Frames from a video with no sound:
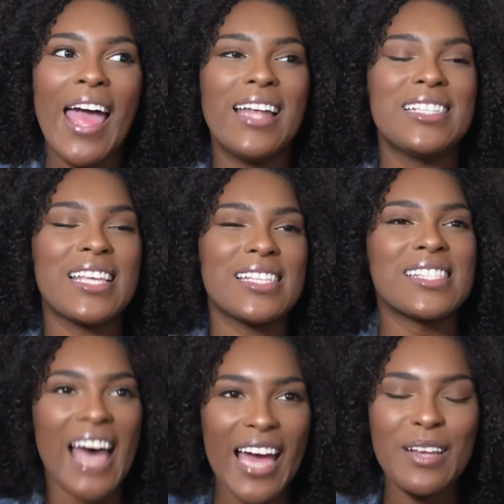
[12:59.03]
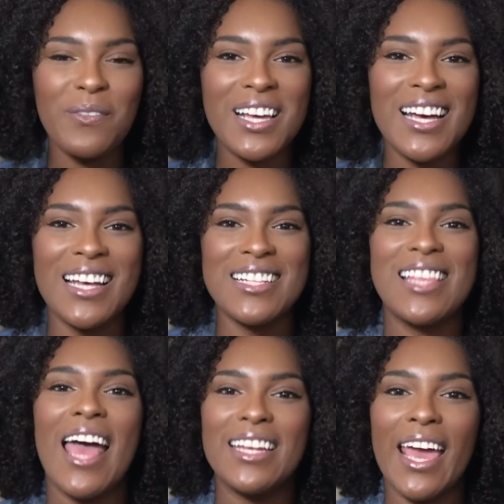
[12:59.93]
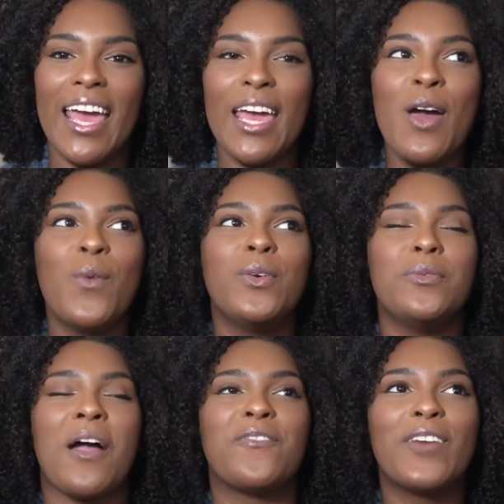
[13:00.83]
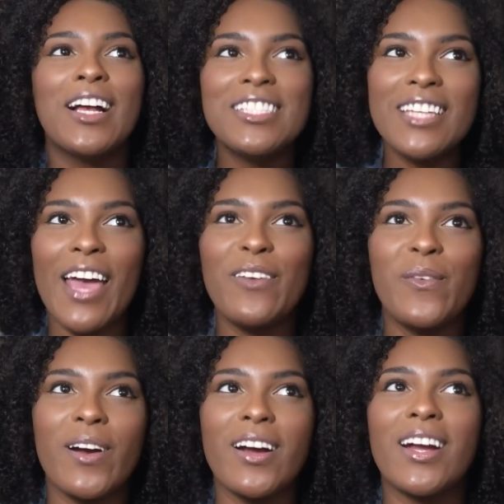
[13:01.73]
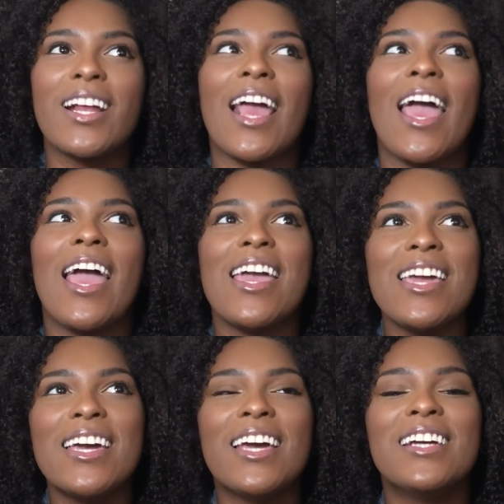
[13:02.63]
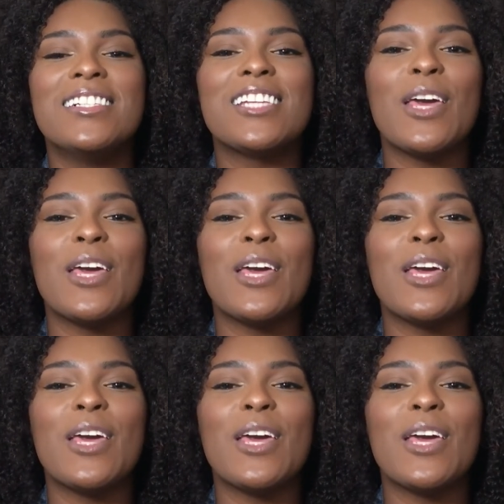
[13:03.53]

and it's exciting because that day will be my first day of work and